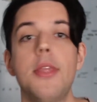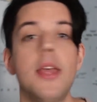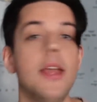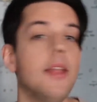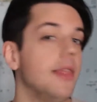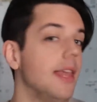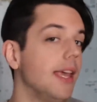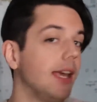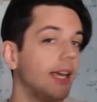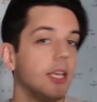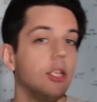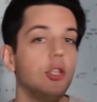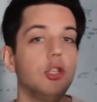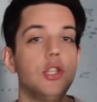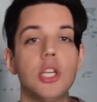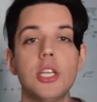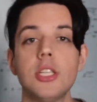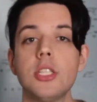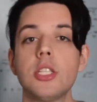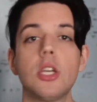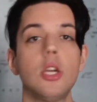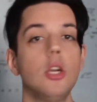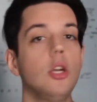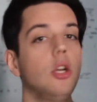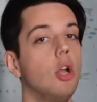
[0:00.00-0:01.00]
then they can
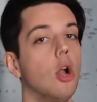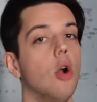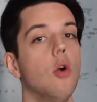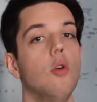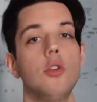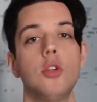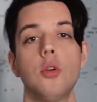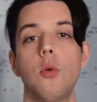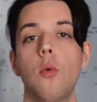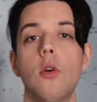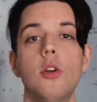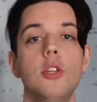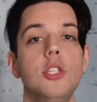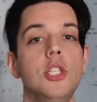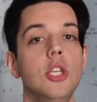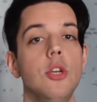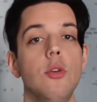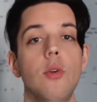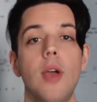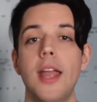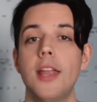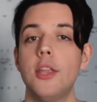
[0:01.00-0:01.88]
just go towards you,